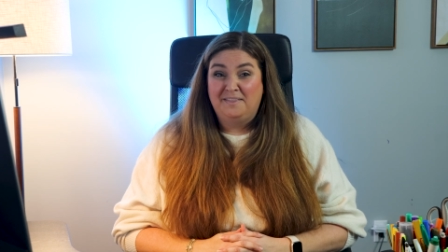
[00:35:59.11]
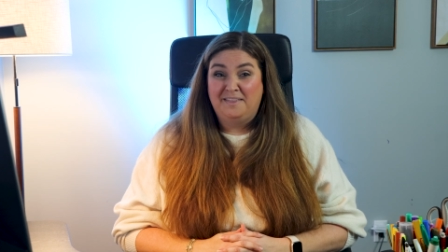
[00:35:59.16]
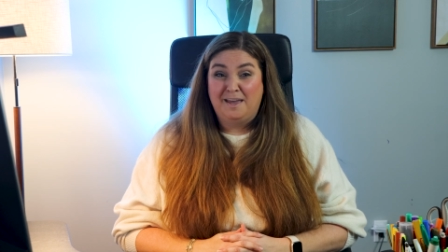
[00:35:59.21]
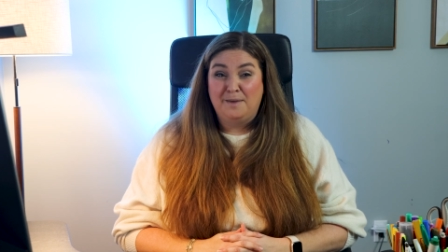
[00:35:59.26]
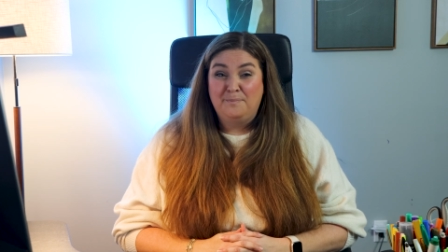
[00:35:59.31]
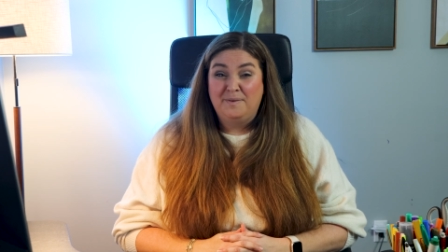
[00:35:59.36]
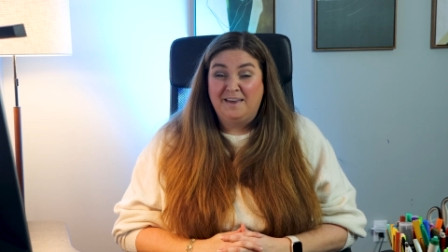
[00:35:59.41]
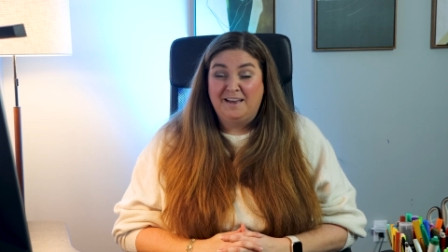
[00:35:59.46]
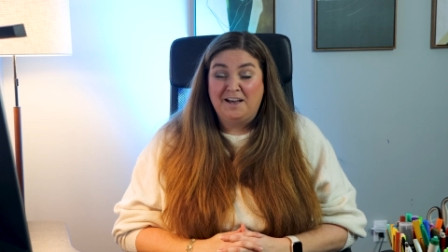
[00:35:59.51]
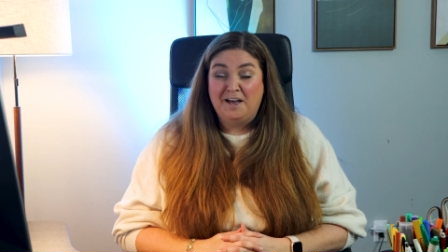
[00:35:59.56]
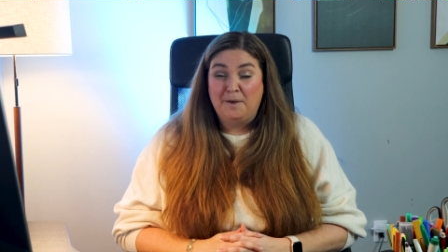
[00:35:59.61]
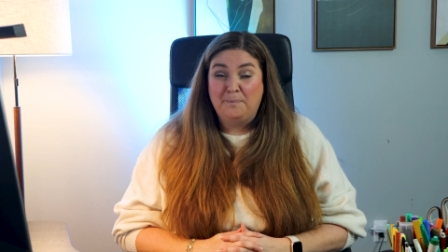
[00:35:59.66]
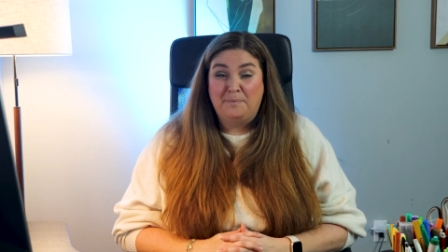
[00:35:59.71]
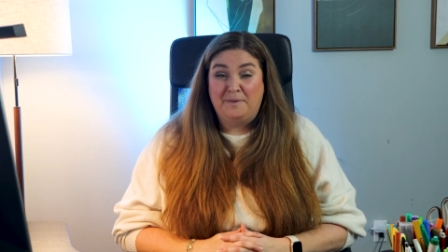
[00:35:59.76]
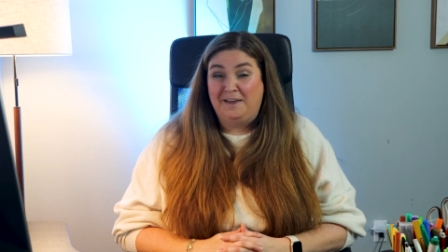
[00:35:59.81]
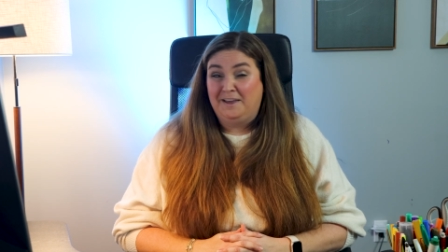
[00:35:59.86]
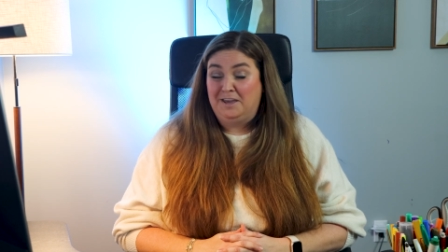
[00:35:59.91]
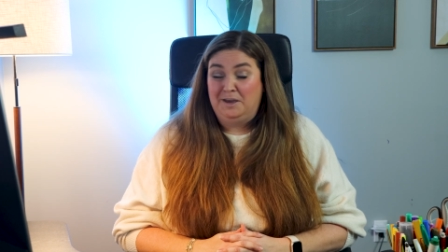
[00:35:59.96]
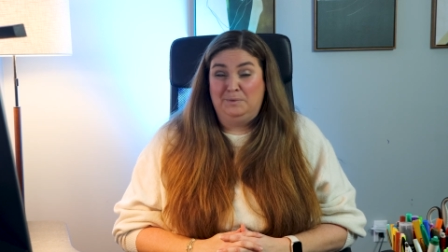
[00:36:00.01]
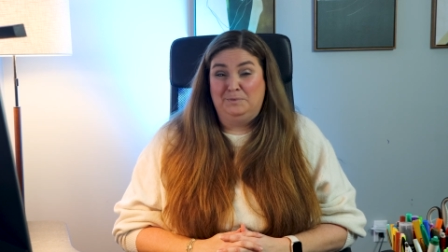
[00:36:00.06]
they pick up
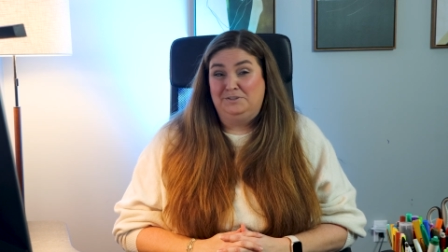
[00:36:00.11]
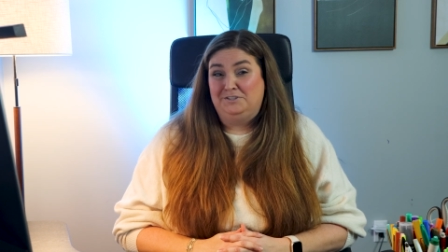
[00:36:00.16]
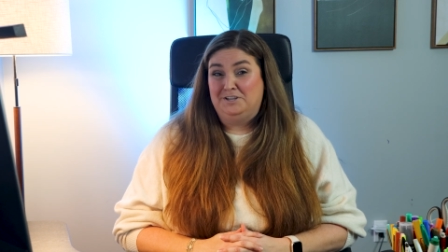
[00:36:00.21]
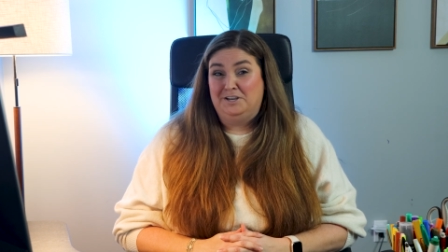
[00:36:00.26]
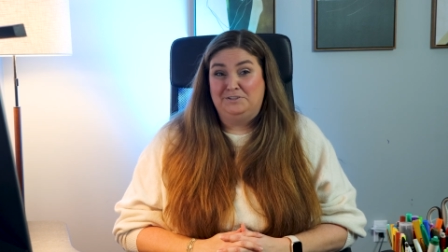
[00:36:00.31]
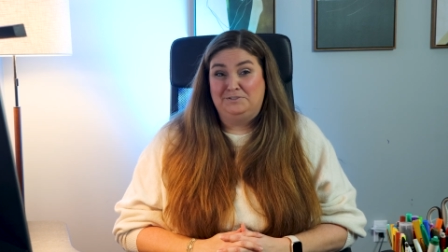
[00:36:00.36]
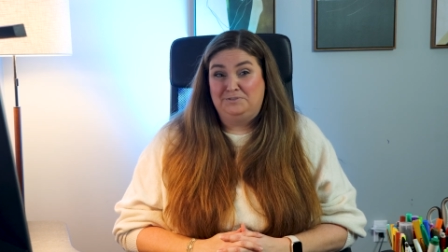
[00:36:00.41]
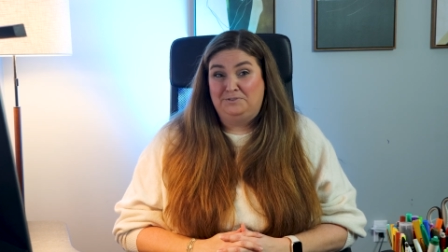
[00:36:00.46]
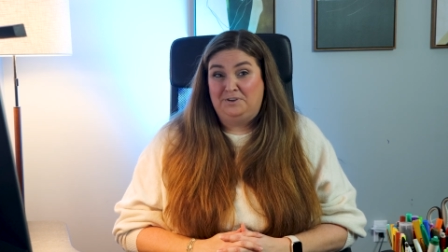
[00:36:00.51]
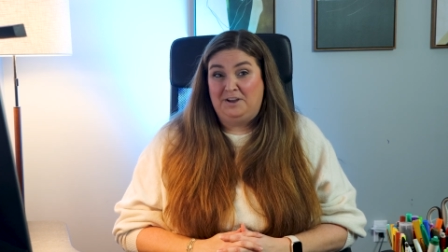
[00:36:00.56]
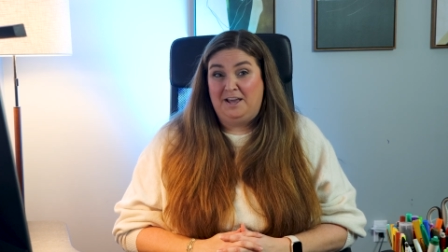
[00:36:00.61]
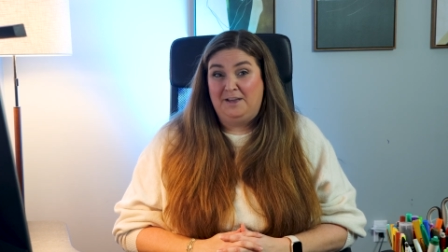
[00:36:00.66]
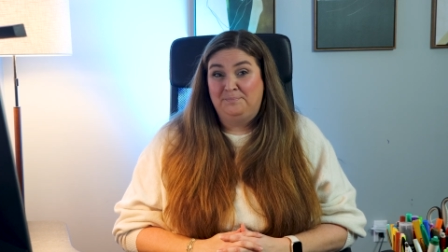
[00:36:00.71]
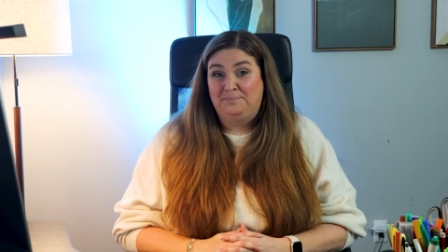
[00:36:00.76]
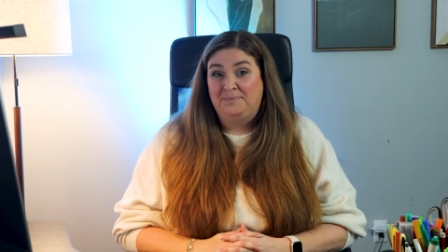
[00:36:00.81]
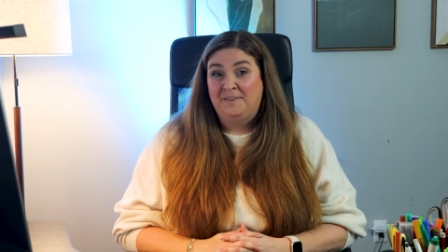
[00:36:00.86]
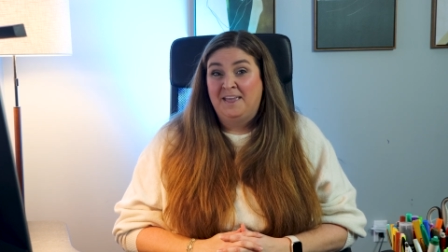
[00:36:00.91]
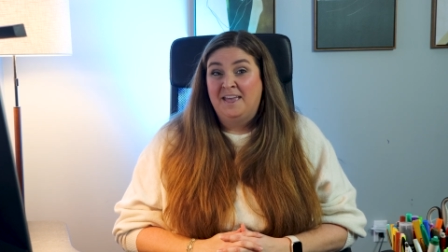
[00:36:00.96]
like it was yesterday.